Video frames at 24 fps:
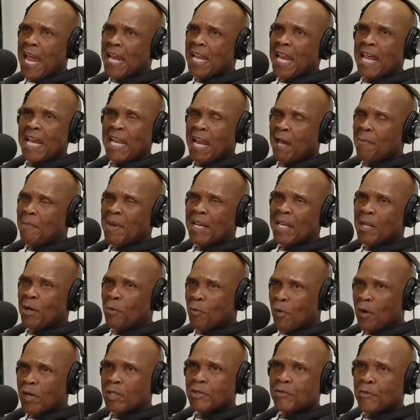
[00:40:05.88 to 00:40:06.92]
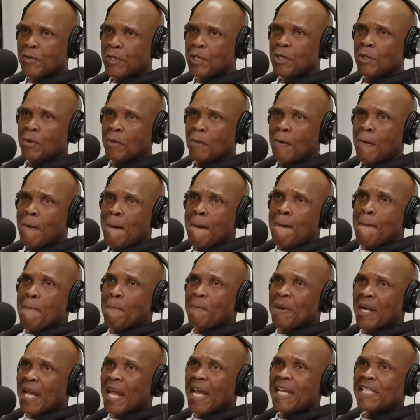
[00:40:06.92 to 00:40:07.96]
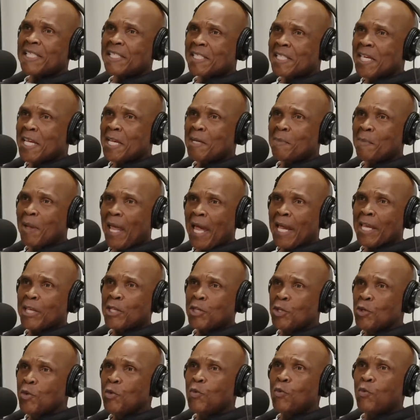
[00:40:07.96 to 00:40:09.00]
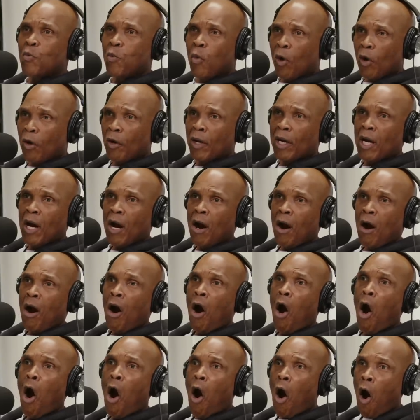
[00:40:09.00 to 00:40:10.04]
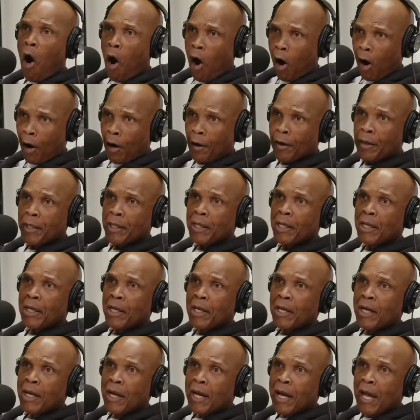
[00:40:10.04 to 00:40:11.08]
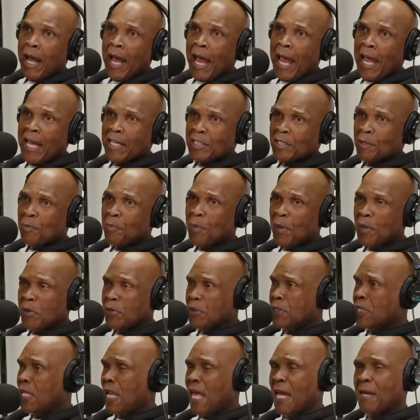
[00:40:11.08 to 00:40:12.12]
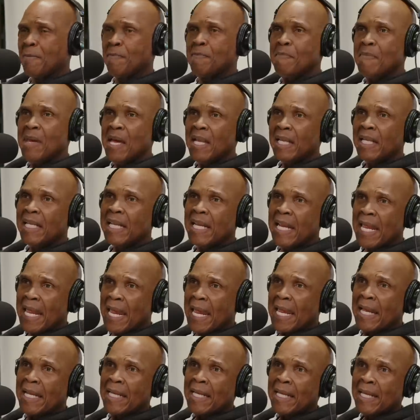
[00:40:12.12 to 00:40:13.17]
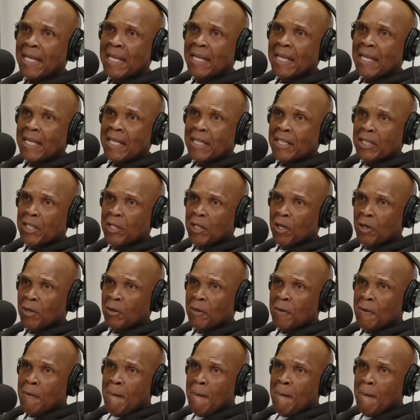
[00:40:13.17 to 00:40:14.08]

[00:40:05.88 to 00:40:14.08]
and, and I mean it works for you, but it seemed like you work hard as opposed to like yeah. it in. You know,